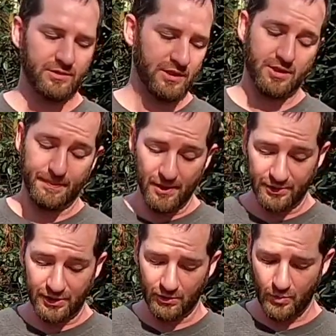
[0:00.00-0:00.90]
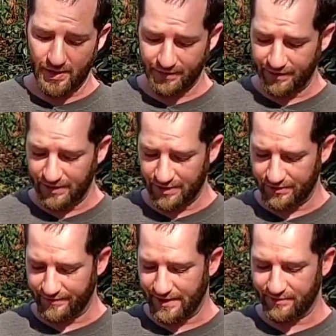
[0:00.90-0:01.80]
exposed to the weather
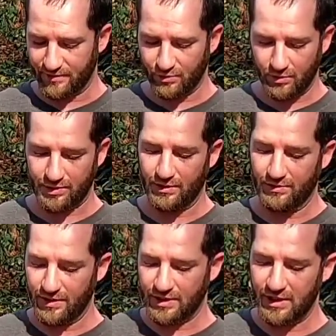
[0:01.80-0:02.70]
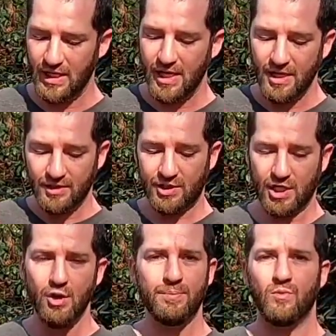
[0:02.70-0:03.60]
conditions and things of the sort. So this
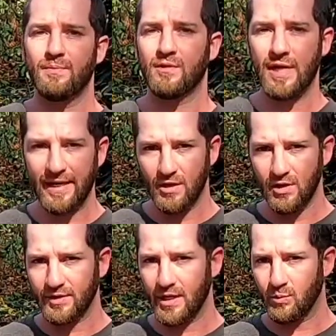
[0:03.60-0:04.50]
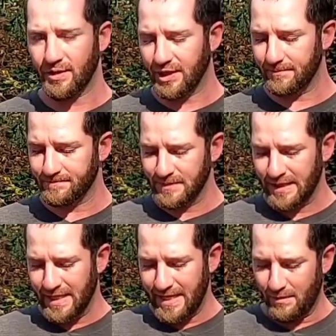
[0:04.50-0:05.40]
scope will be right along there with it,
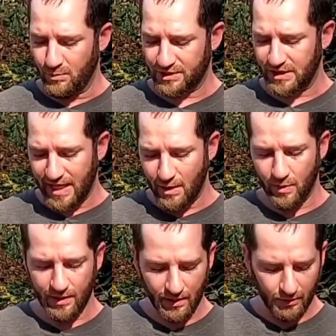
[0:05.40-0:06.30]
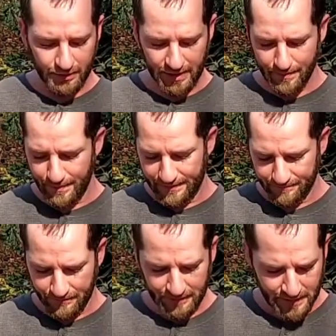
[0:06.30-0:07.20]
and we'll see how well it holds up.
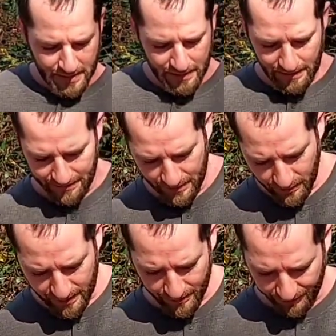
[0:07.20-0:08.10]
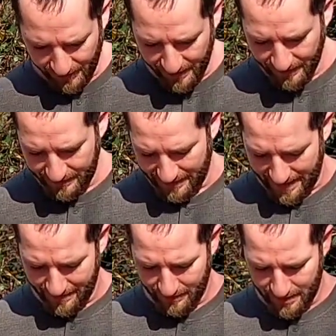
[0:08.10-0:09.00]
The only other thing is
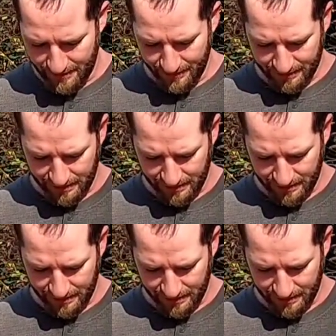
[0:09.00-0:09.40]
that this